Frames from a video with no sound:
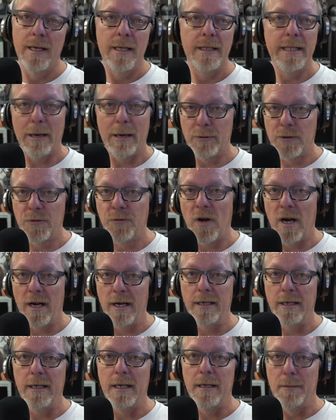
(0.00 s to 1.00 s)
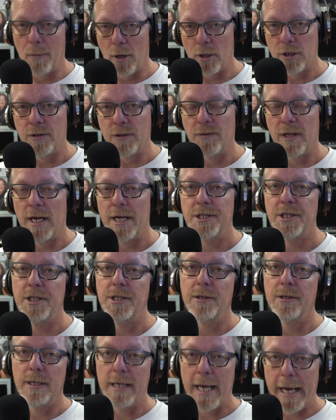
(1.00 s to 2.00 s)
That was fine in March of last
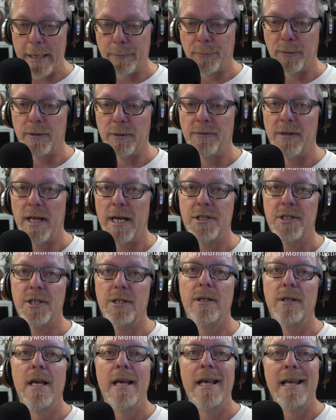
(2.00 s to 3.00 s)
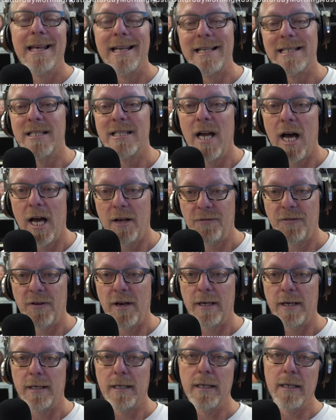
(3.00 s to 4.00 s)
year, in April of last year. It is not
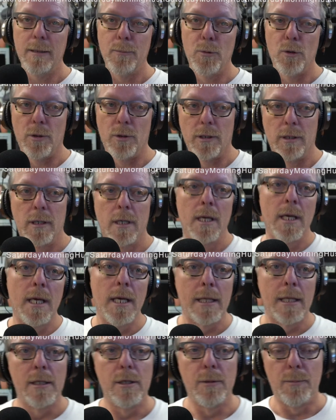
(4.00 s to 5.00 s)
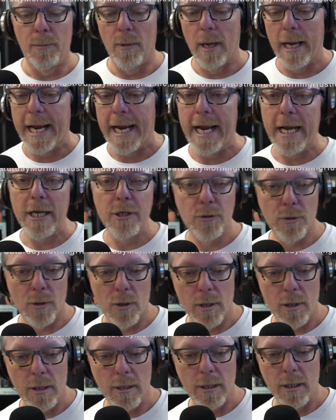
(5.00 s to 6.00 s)
fine anymore. You
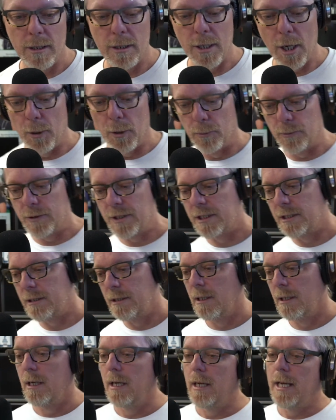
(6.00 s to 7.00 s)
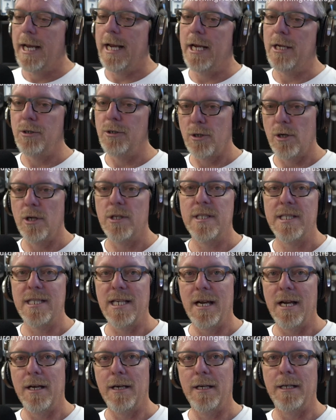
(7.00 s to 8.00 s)
hand-drawn notes, hand-drawn
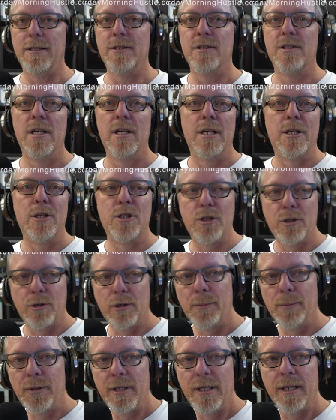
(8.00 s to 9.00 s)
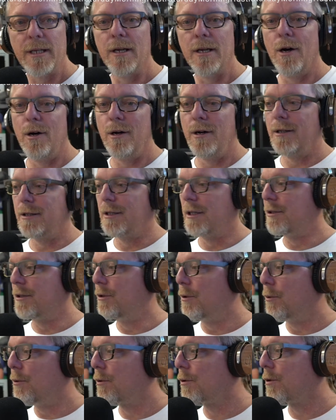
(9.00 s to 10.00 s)
signs, scribbling on the
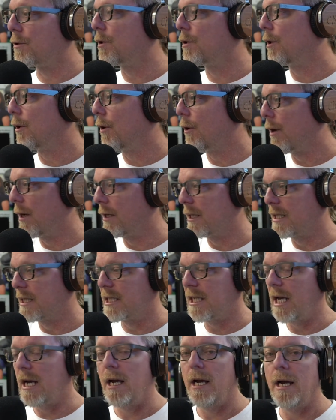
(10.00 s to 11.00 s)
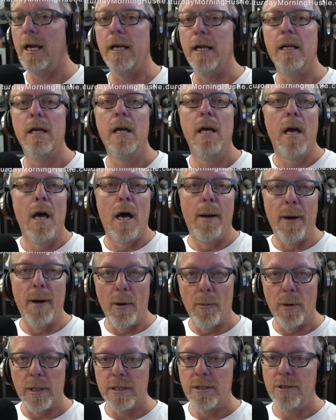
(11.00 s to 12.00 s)
door or on a sign
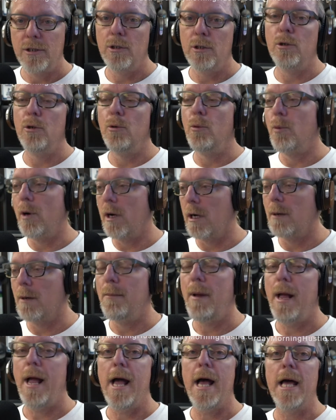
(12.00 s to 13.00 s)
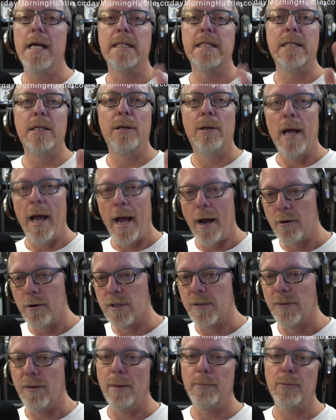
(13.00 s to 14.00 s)
about what to do, wear a mask,
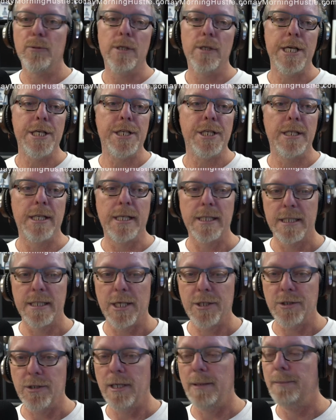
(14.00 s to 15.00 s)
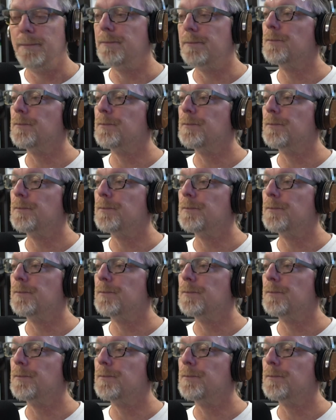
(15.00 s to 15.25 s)
hours of operation, etc.